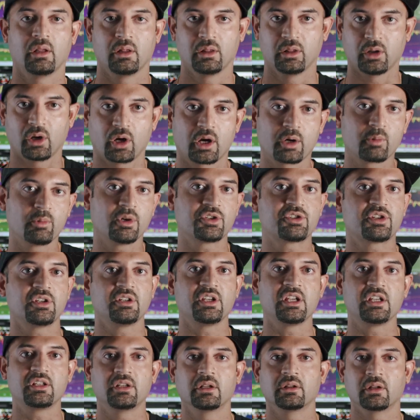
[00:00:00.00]
Learn what you
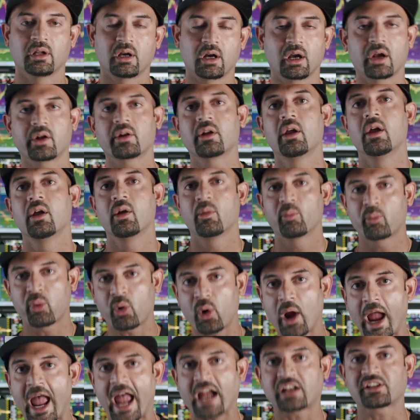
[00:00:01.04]
need to learn,
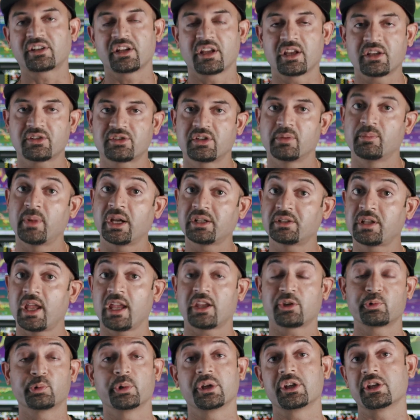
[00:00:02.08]
practice. It might
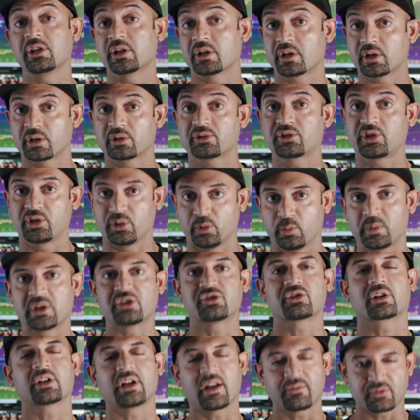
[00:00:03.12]
take you a year or two
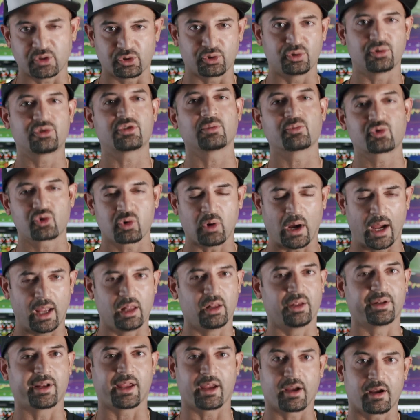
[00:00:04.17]
because you're gonna have to do some
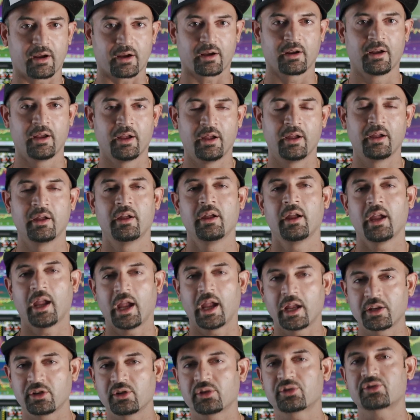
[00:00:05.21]
trial and error,
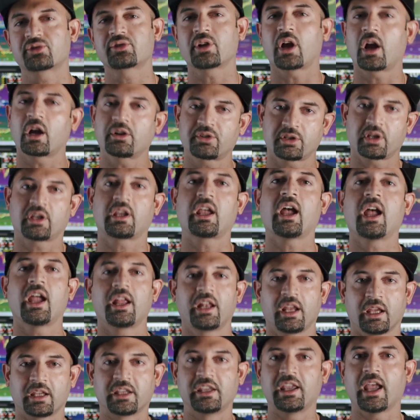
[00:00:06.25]
and you'll start to
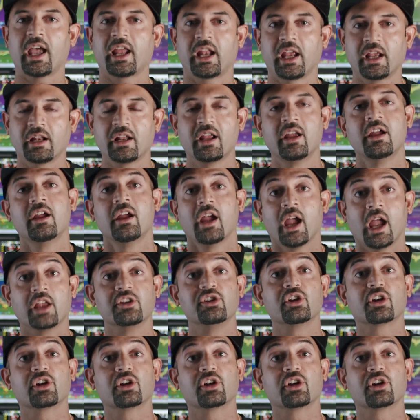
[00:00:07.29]
kind of get it and